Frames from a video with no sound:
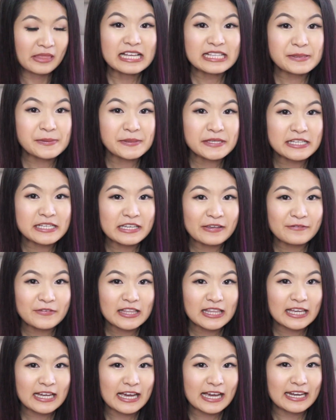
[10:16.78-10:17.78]
it's supposed to give
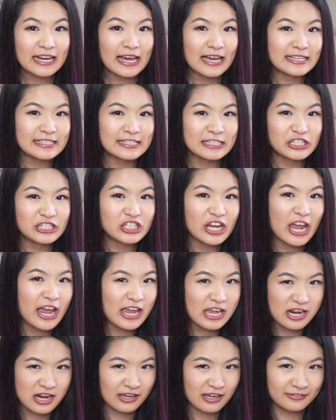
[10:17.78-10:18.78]
you like a nice
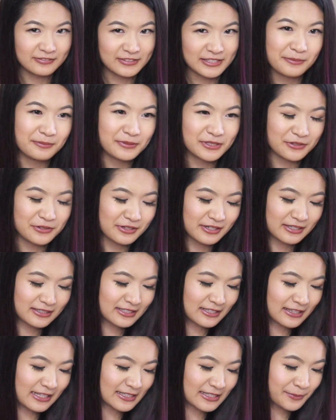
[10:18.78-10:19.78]
shade of some sort
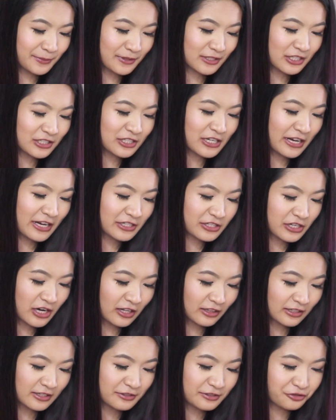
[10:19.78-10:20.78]
that's supposed to change
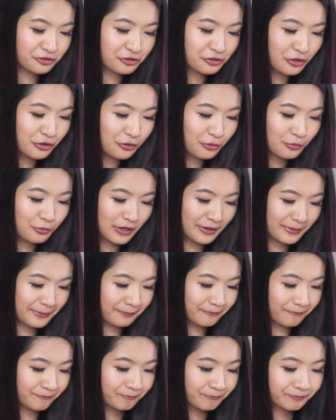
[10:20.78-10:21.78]
color. So um